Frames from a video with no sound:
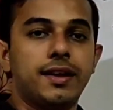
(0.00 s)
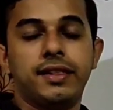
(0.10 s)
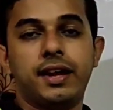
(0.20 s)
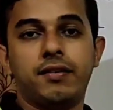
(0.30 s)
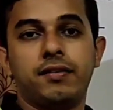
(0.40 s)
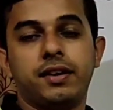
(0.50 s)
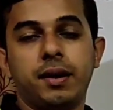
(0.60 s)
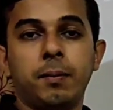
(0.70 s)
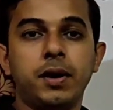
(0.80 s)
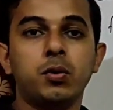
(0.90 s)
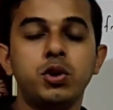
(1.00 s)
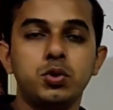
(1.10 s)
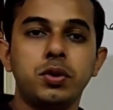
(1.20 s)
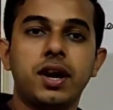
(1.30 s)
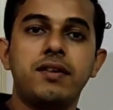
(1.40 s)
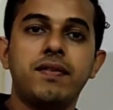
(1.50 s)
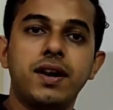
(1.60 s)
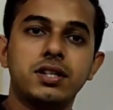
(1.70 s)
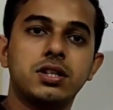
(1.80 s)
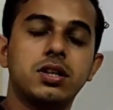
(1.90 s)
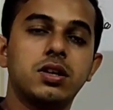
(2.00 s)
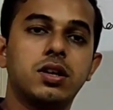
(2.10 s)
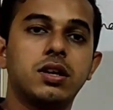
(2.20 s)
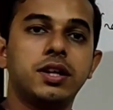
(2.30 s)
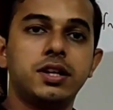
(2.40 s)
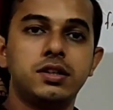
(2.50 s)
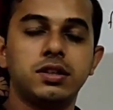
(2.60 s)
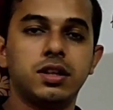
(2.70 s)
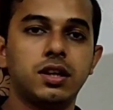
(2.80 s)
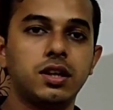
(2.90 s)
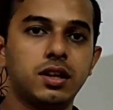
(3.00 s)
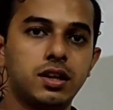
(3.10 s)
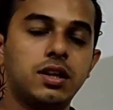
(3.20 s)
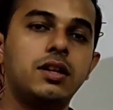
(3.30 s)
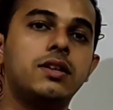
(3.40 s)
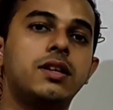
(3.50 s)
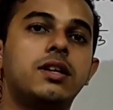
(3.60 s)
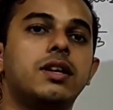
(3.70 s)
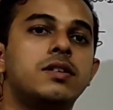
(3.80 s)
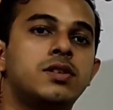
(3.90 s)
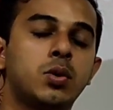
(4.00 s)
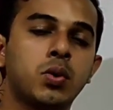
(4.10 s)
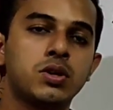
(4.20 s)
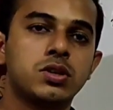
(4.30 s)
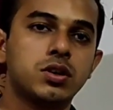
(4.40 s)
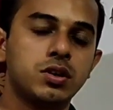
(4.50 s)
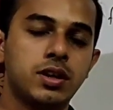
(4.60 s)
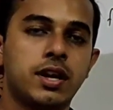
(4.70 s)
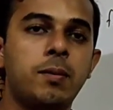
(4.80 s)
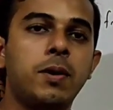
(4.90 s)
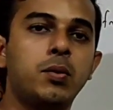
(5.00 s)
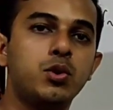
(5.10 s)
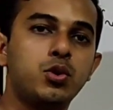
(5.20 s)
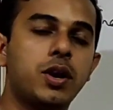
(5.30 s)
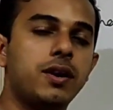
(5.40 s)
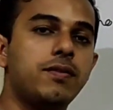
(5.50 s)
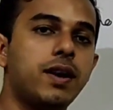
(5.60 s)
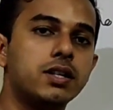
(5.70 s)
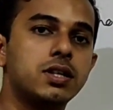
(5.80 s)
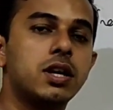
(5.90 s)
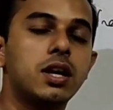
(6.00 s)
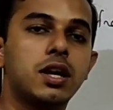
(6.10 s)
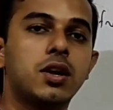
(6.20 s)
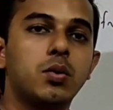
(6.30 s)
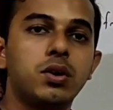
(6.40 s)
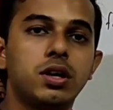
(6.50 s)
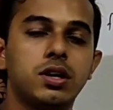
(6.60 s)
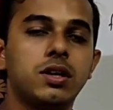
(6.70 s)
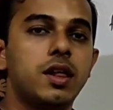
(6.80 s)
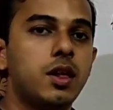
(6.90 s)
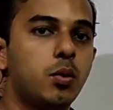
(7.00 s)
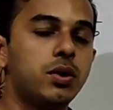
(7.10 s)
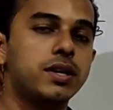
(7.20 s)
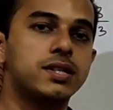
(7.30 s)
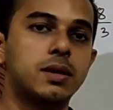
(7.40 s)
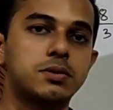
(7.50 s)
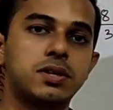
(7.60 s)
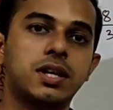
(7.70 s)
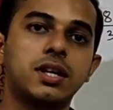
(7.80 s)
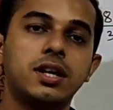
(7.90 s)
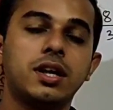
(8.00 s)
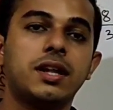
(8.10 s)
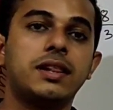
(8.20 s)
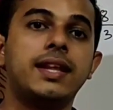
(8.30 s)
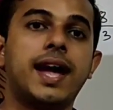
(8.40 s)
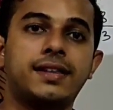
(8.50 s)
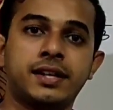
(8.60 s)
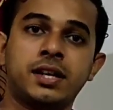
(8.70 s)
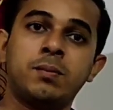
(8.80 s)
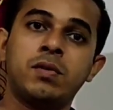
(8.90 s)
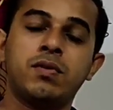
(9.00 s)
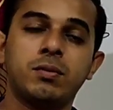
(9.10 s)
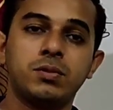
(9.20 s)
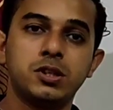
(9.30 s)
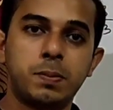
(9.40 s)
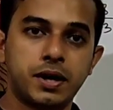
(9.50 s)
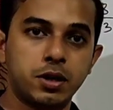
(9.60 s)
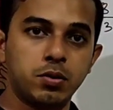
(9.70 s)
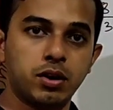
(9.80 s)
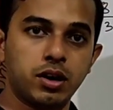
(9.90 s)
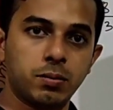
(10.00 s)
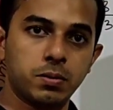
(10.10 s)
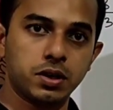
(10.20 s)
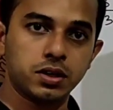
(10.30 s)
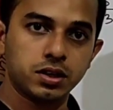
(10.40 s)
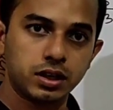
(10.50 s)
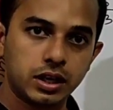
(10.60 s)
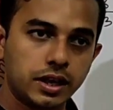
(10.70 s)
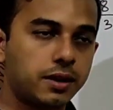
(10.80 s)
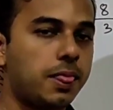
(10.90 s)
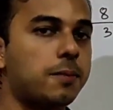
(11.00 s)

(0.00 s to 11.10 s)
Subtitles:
The number which we write first, that is in sequence, the number which we write first, we are subtracting the other number from this particular number. Clear?